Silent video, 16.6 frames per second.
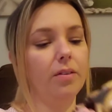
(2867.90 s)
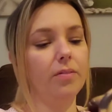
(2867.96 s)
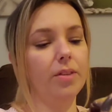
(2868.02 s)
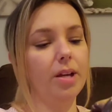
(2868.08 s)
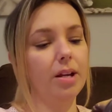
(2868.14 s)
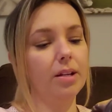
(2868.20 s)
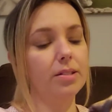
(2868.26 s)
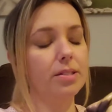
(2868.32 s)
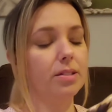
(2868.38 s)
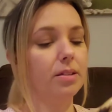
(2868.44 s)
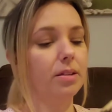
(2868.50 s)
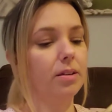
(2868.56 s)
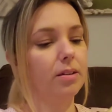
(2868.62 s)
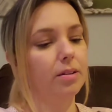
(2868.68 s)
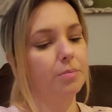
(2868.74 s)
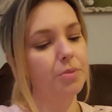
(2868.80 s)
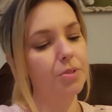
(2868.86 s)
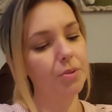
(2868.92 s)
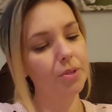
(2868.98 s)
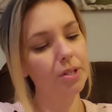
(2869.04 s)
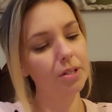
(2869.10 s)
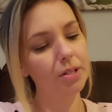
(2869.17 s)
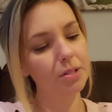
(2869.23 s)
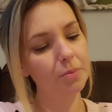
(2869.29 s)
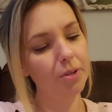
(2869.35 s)
of that. Um, so
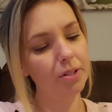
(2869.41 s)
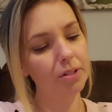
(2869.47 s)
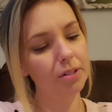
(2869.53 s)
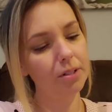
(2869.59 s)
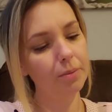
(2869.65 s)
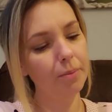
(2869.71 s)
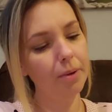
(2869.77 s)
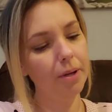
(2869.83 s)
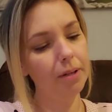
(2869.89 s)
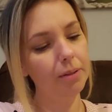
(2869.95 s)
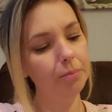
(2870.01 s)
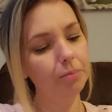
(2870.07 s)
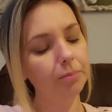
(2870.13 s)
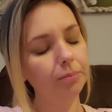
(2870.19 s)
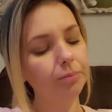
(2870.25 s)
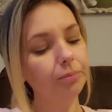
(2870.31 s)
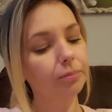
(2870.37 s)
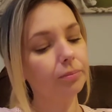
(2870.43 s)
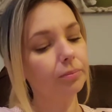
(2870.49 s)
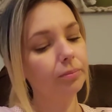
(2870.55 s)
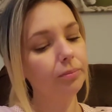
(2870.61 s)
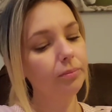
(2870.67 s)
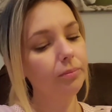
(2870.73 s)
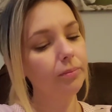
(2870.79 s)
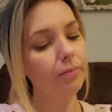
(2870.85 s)
he is marked on the bottom,
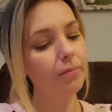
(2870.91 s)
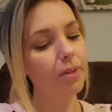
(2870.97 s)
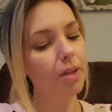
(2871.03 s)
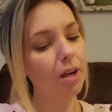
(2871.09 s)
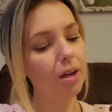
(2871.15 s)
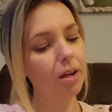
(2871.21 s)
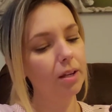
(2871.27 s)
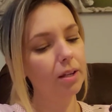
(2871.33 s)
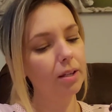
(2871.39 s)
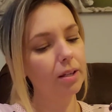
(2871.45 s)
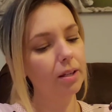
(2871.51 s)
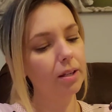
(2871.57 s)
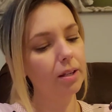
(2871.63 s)
uh,